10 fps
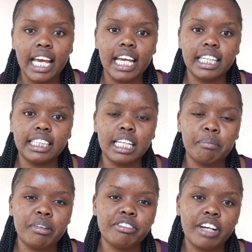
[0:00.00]
And
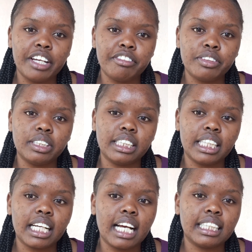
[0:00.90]
number five, you'll
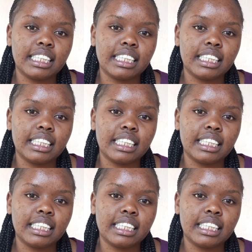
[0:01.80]
take a